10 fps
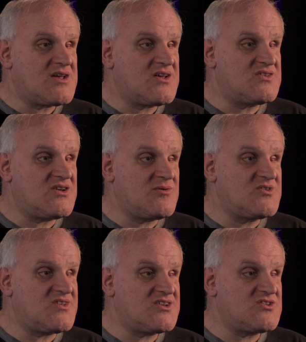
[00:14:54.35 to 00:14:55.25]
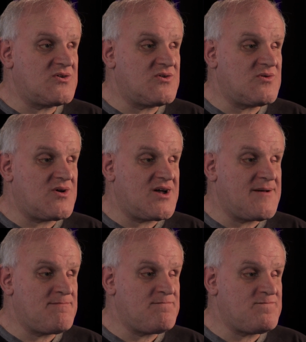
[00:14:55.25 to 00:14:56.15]
because I'd always like to
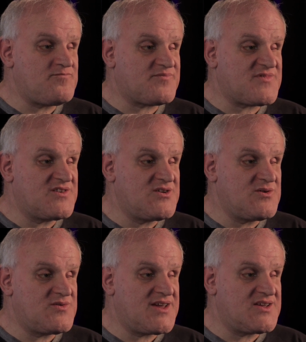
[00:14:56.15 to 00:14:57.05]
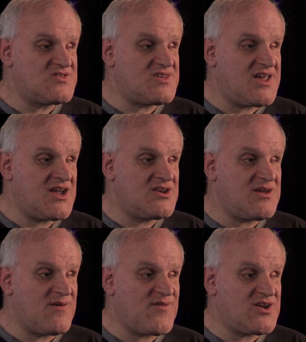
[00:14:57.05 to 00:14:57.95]
do things. And
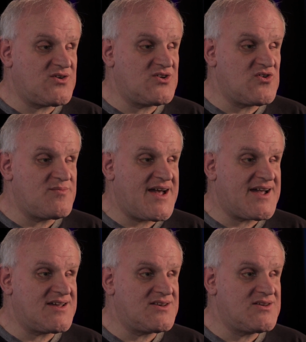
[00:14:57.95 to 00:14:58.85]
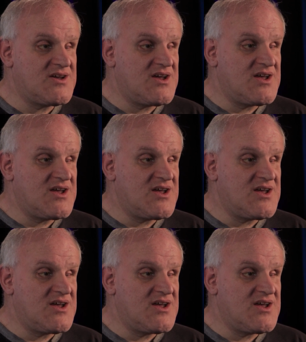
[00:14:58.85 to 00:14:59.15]
if I could go back and